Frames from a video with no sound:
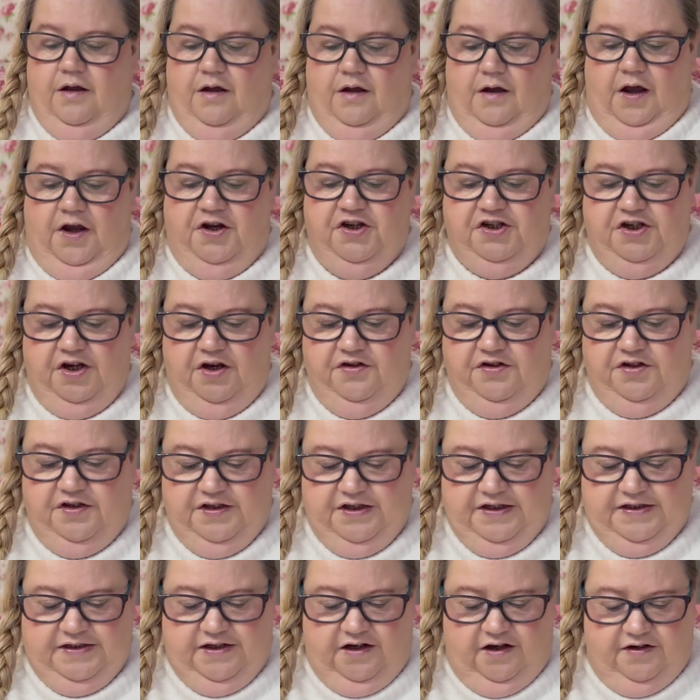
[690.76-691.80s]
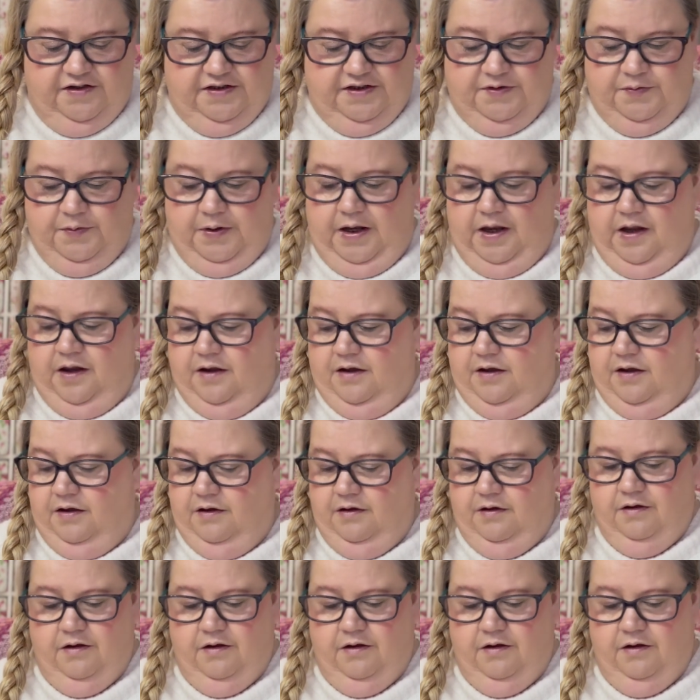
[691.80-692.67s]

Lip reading: I showed you this last week.